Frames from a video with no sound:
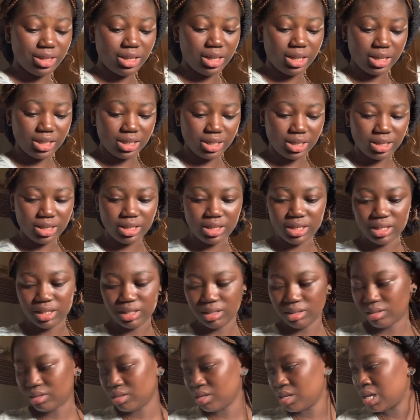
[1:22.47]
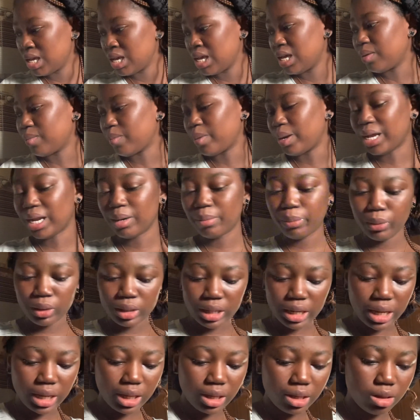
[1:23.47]
SS3. My dad bought
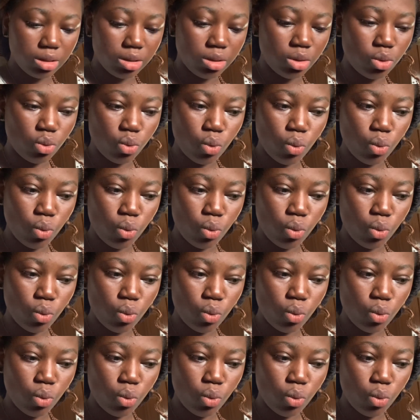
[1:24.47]
like a